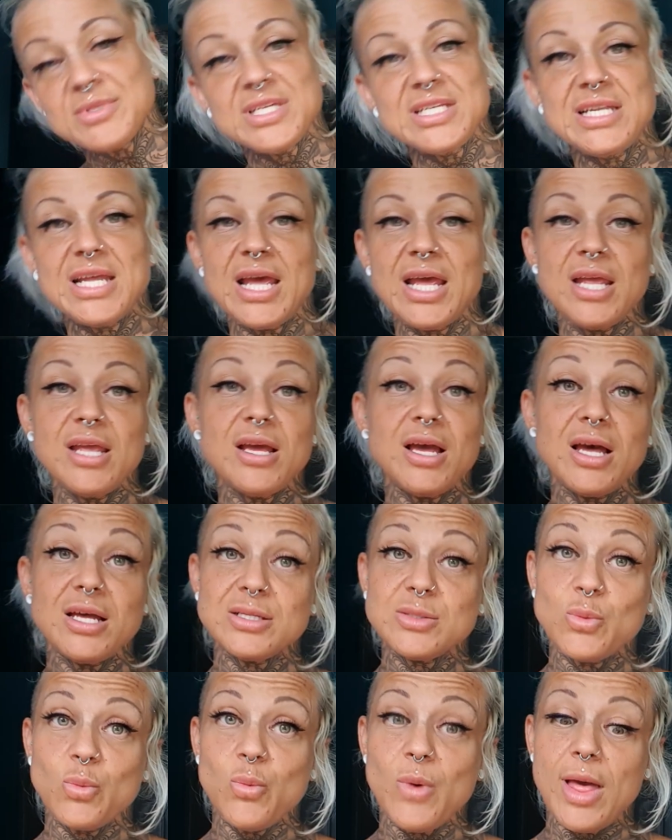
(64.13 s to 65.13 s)
today
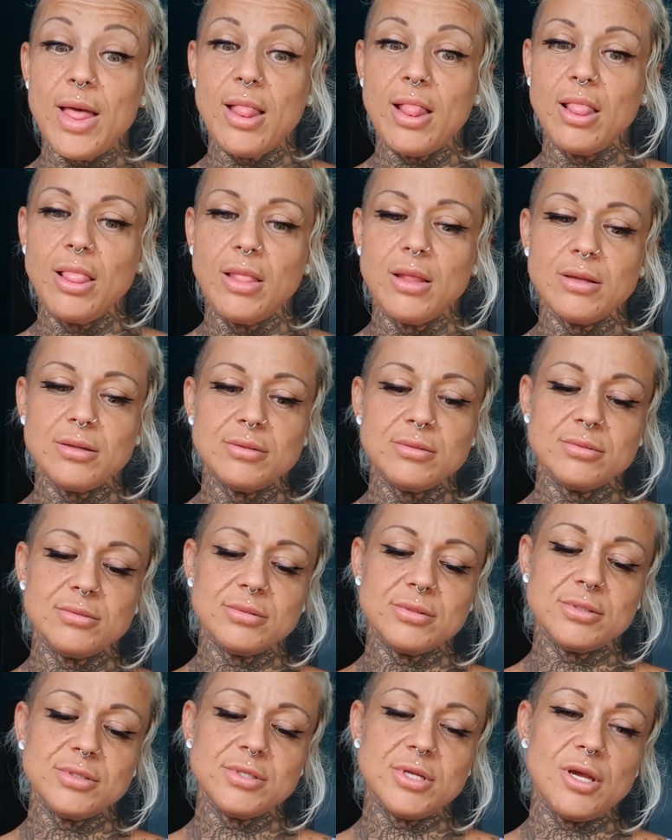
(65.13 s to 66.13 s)
as well.
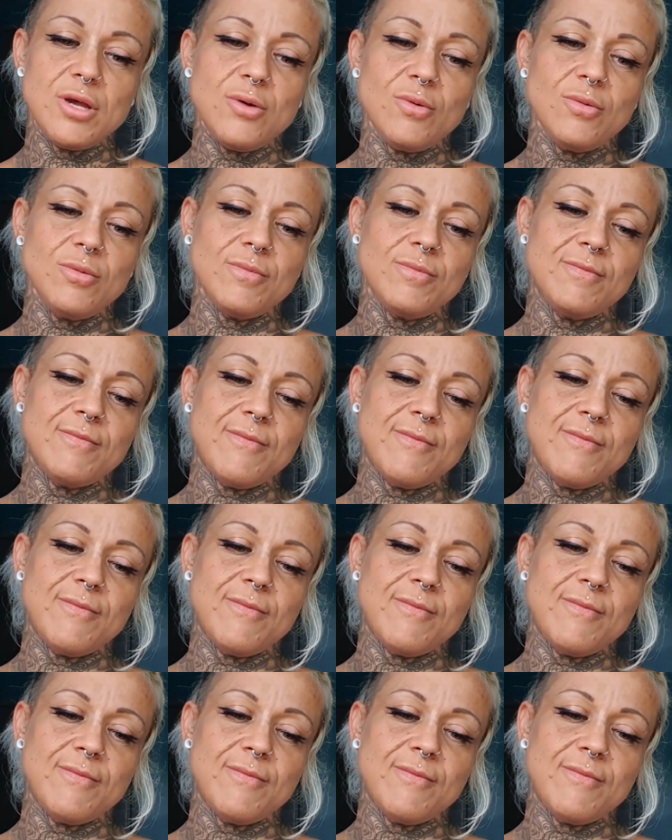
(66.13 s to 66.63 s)
So